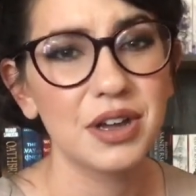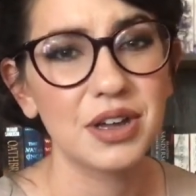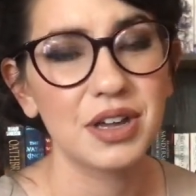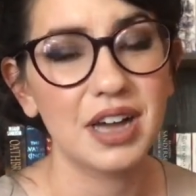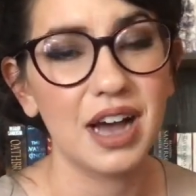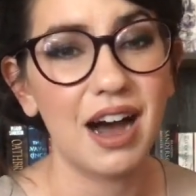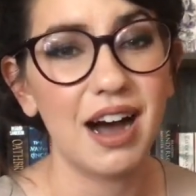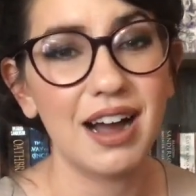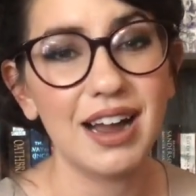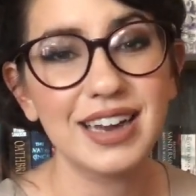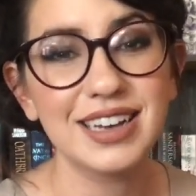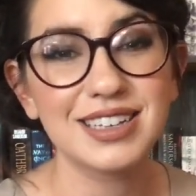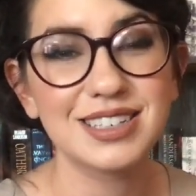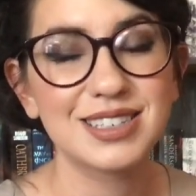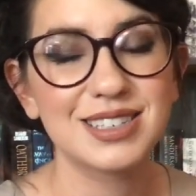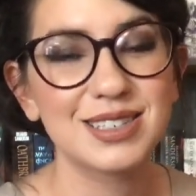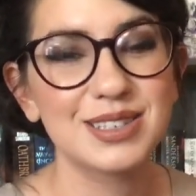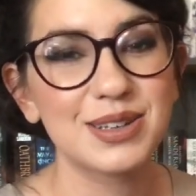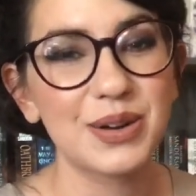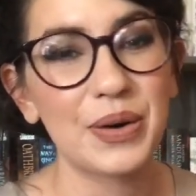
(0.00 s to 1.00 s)
kind
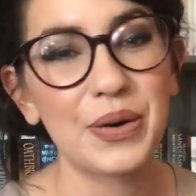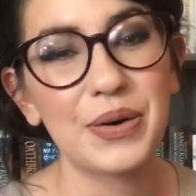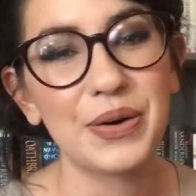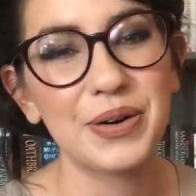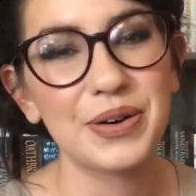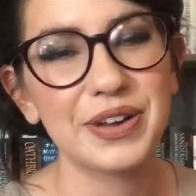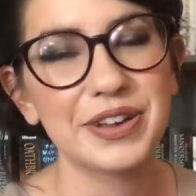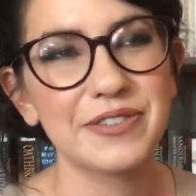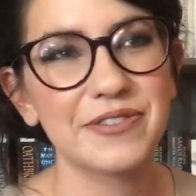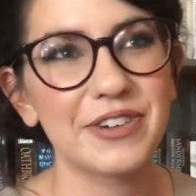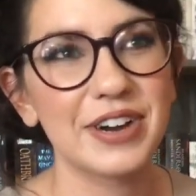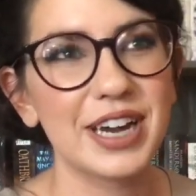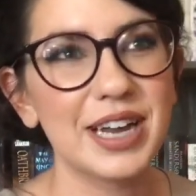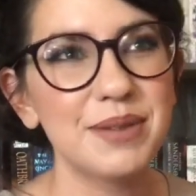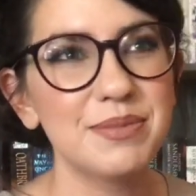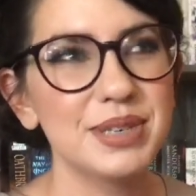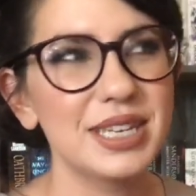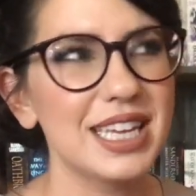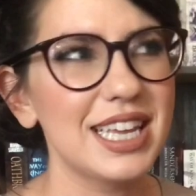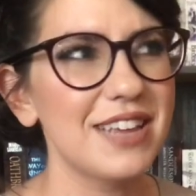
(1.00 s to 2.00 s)
soul, and for
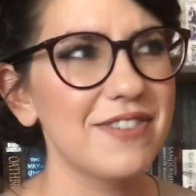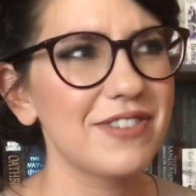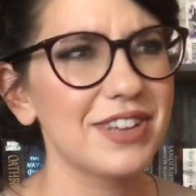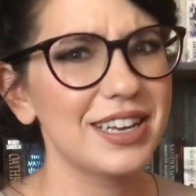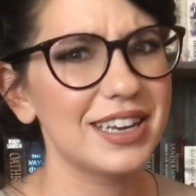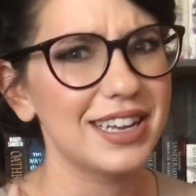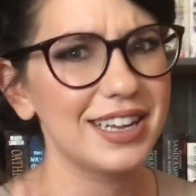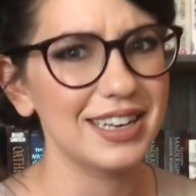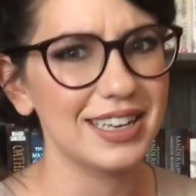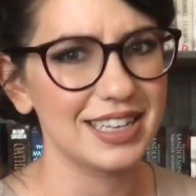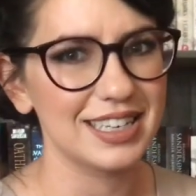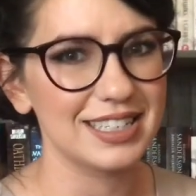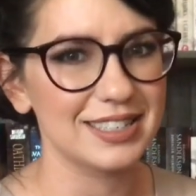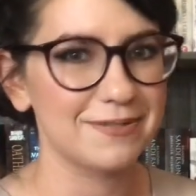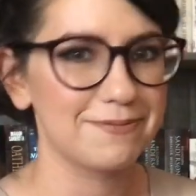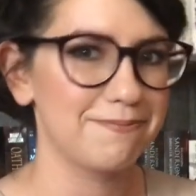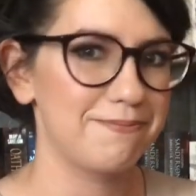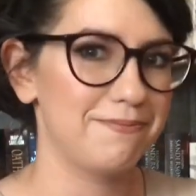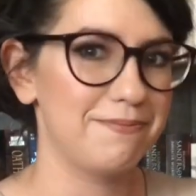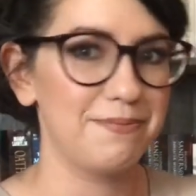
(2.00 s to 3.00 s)
him to even in his
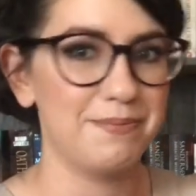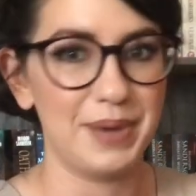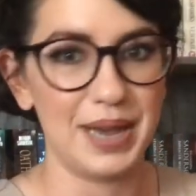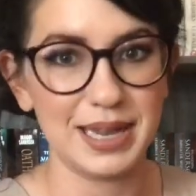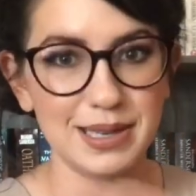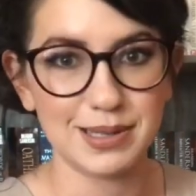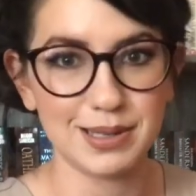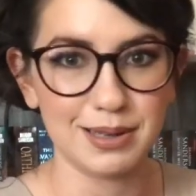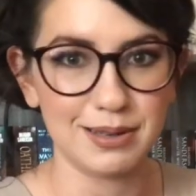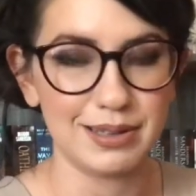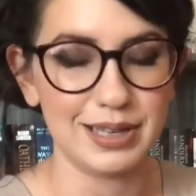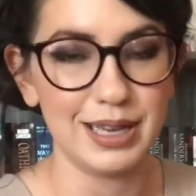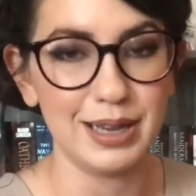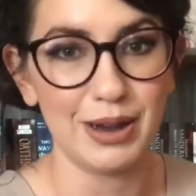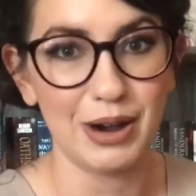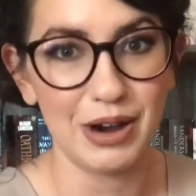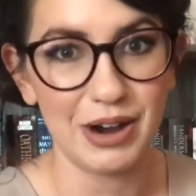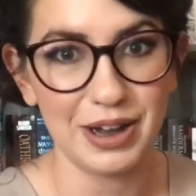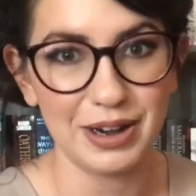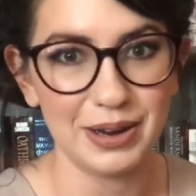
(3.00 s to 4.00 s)
basically
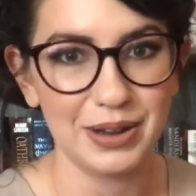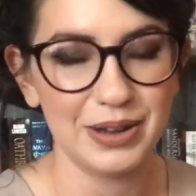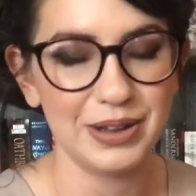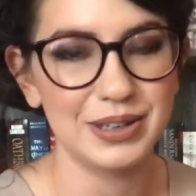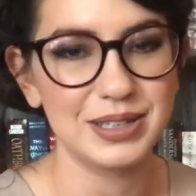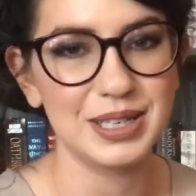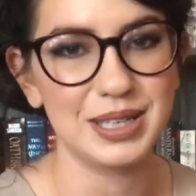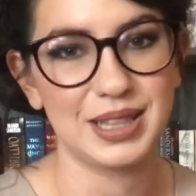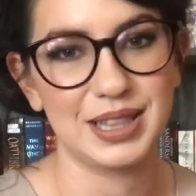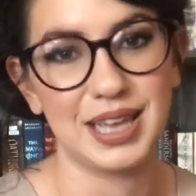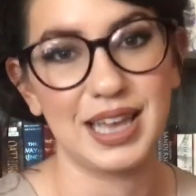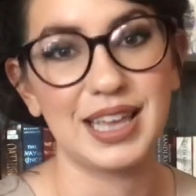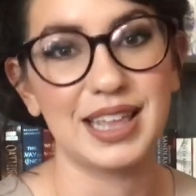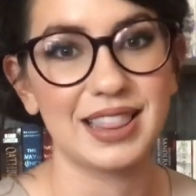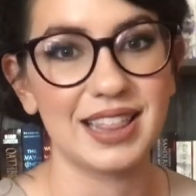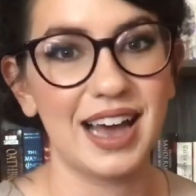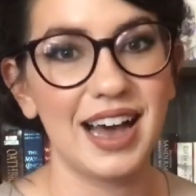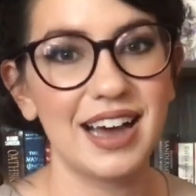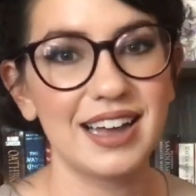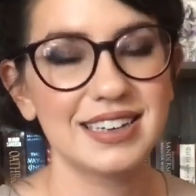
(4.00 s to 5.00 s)
godhood to think
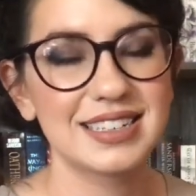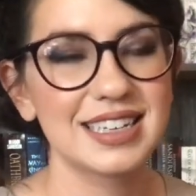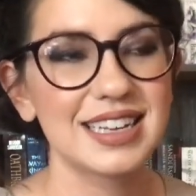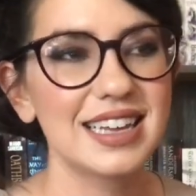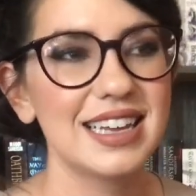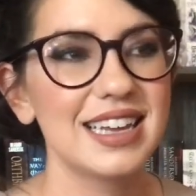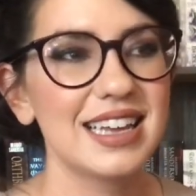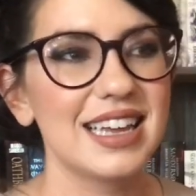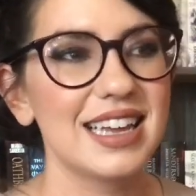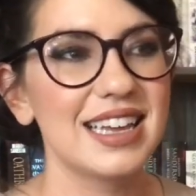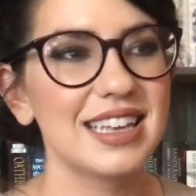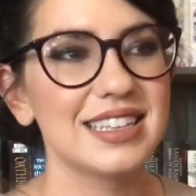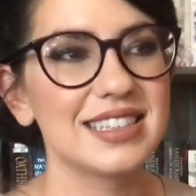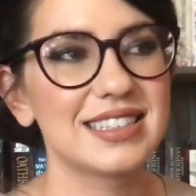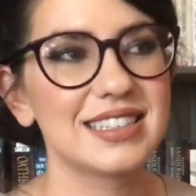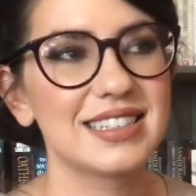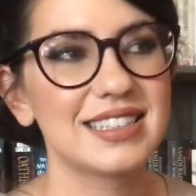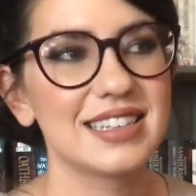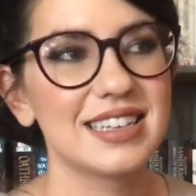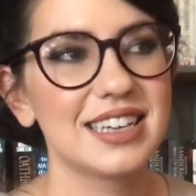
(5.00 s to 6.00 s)
that
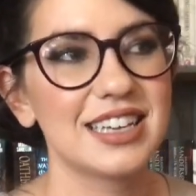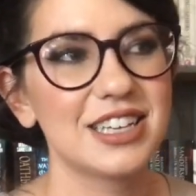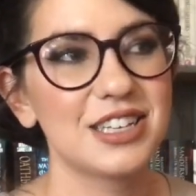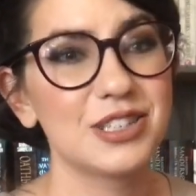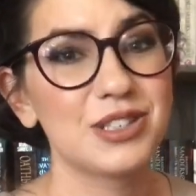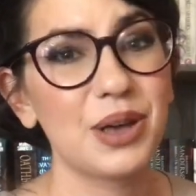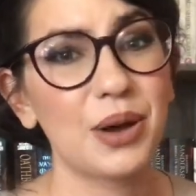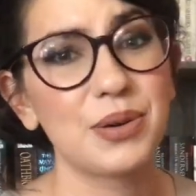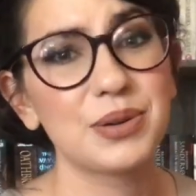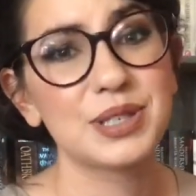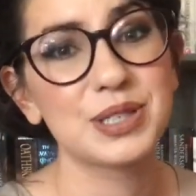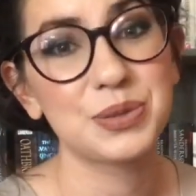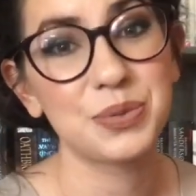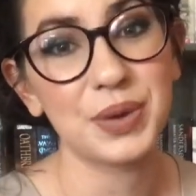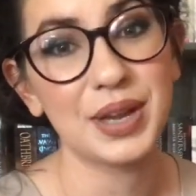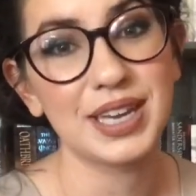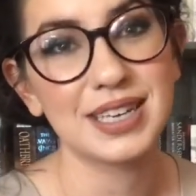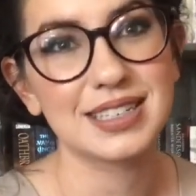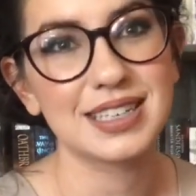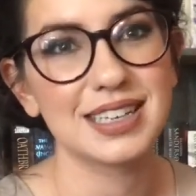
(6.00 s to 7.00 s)
is so
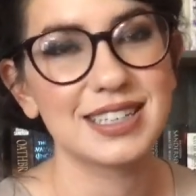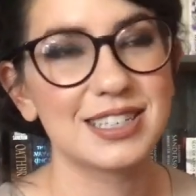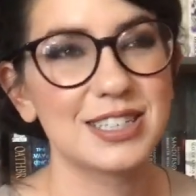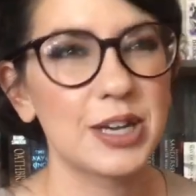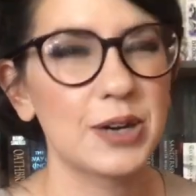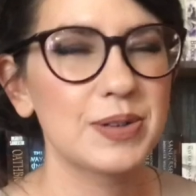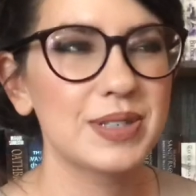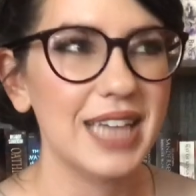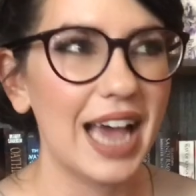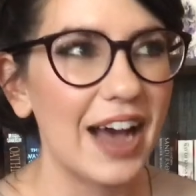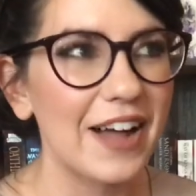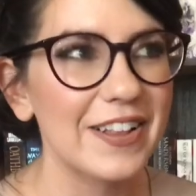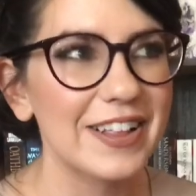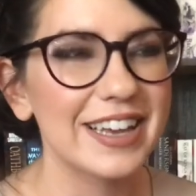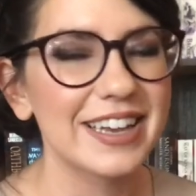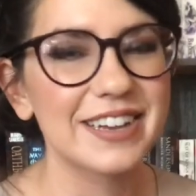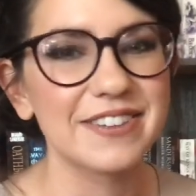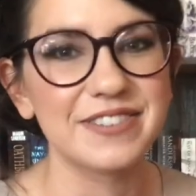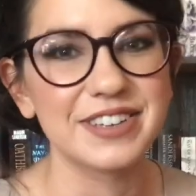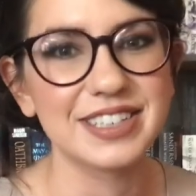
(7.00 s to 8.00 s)
sweet and so
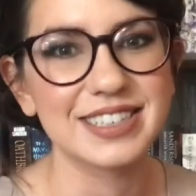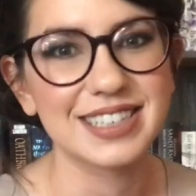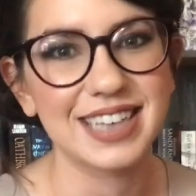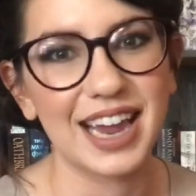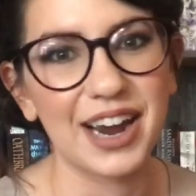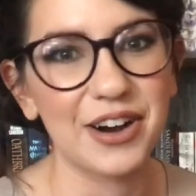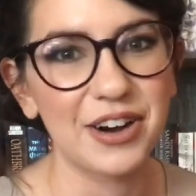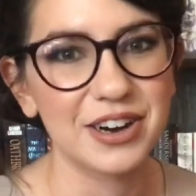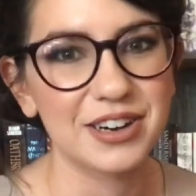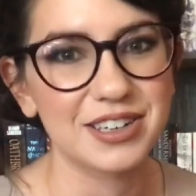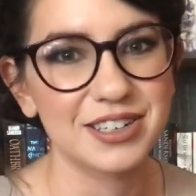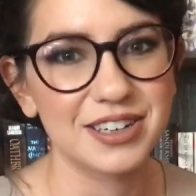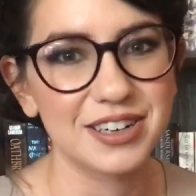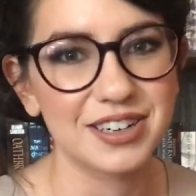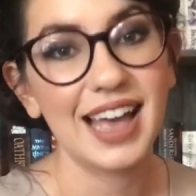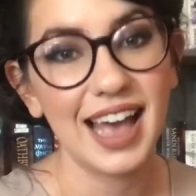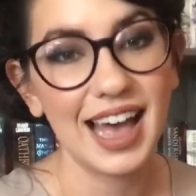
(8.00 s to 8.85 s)
telling of his character.